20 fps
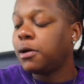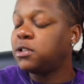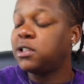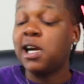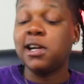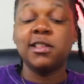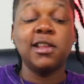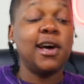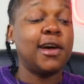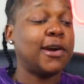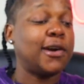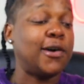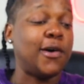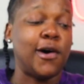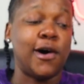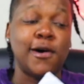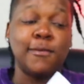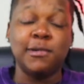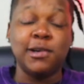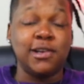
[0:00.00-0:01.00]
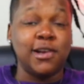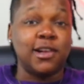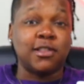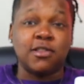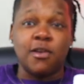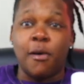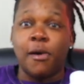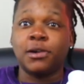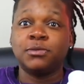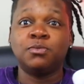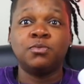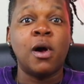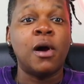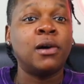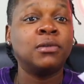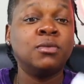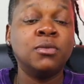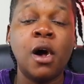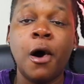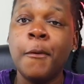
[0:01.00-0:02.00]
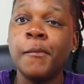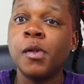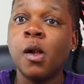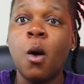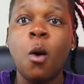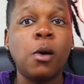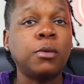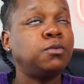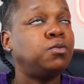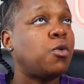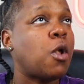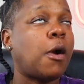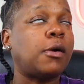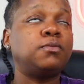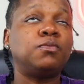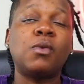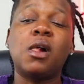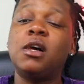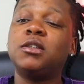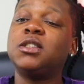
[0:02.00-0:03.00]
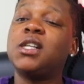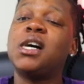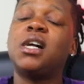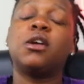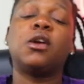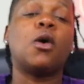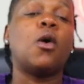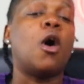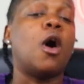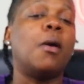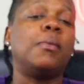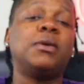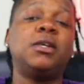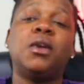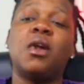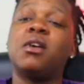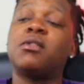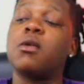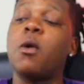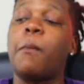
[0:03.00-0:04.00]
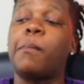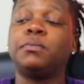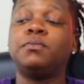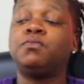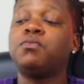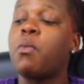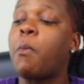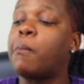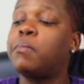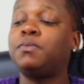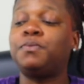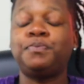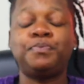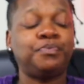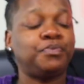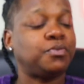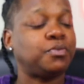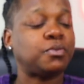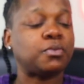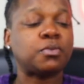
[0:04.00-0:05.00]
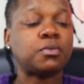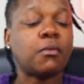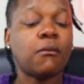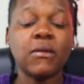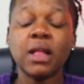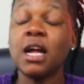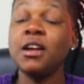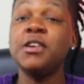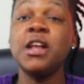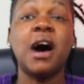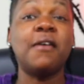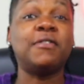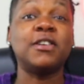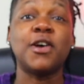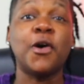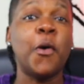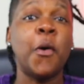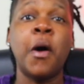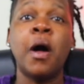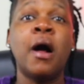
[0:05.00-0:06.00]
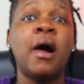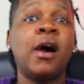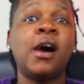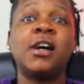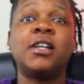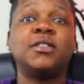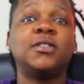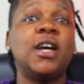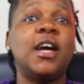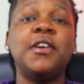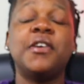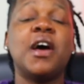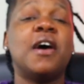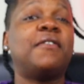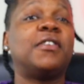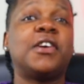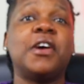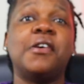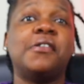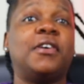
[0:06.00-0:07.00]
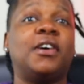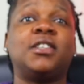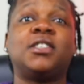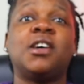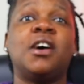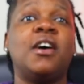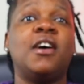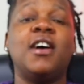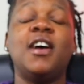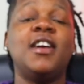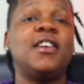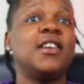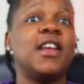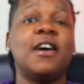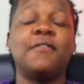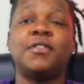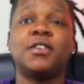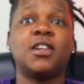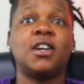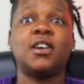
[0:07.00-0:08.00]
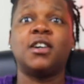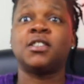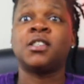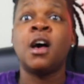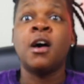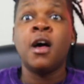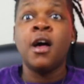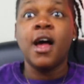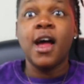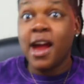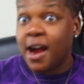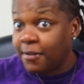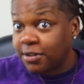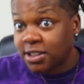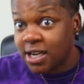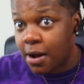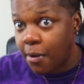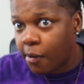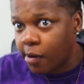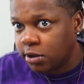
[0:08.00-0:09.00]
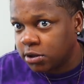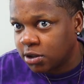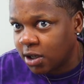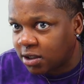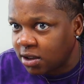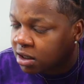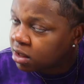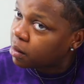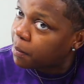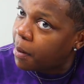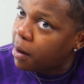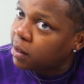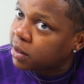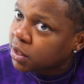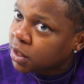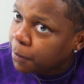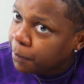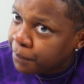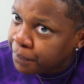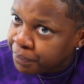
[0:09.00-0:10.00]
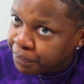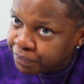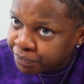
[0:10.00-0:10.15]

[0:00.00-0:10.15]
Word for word: Atlanta don't owe me nothing. Atlanta don't owe me nothing. Never do. It never does. It never does. Every, look at the ponytail.